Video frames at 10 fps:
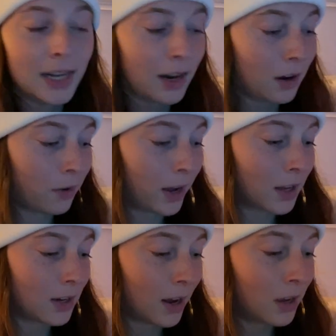now,
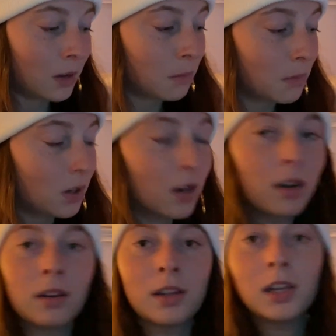and I'm
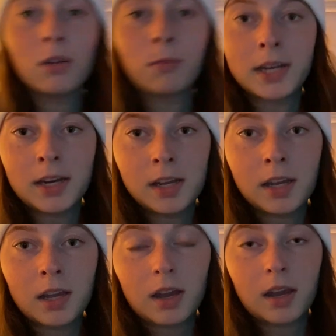currently
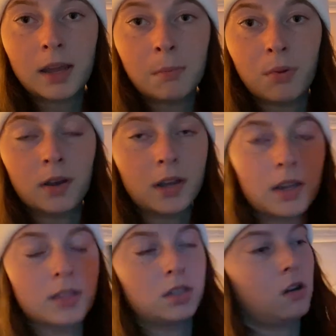reading a book.
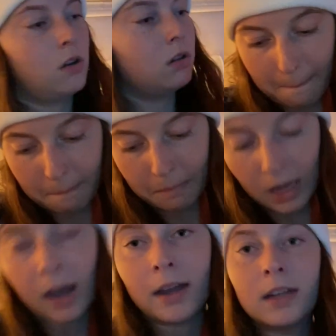It's called
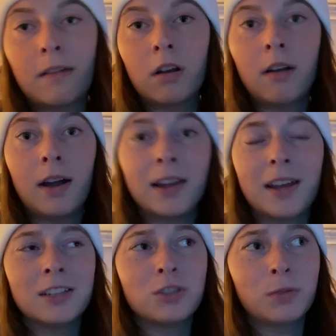Behind Every Lie,
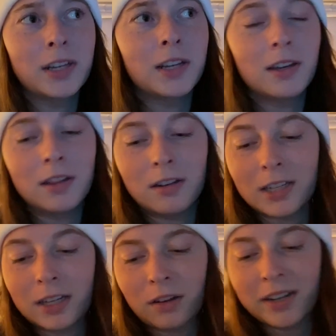and it's really good. There's
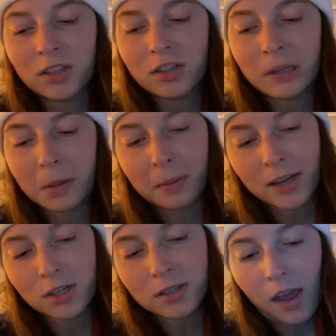like 300 something
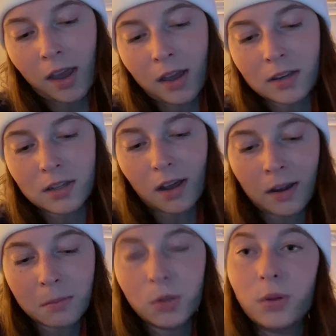pages, and
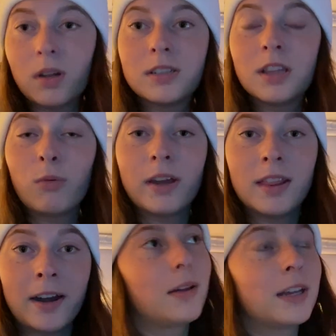I'm 2/3 of the way
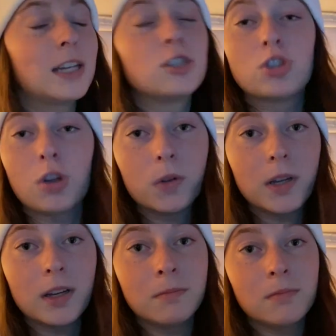there. Like, it's so
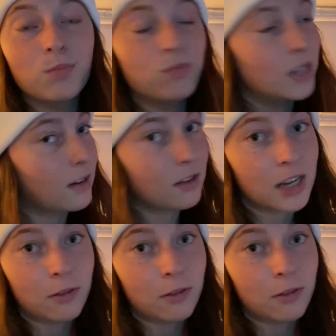good. 10 out of 10